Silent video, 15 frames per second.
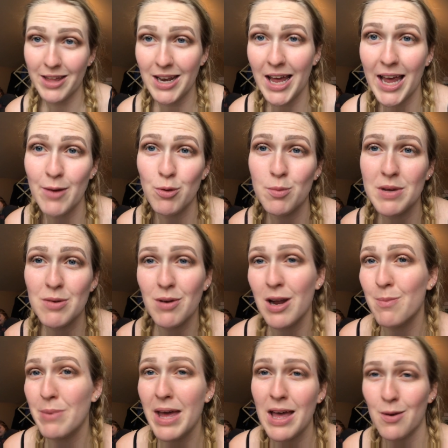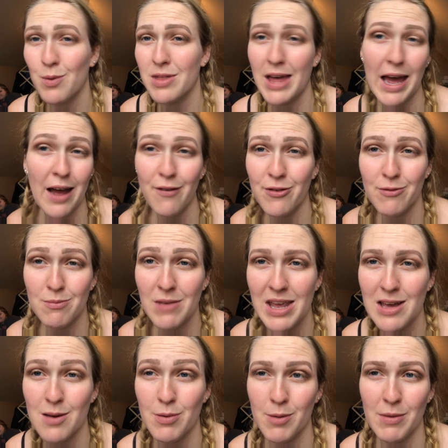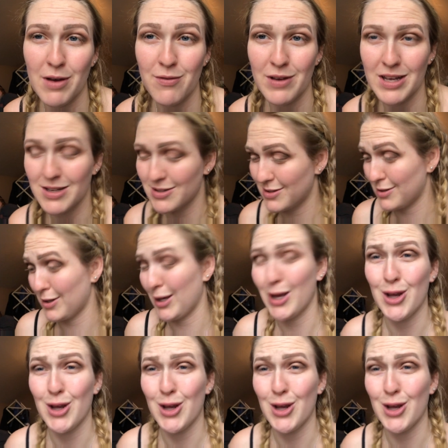then I will be right back with half makeup on my face.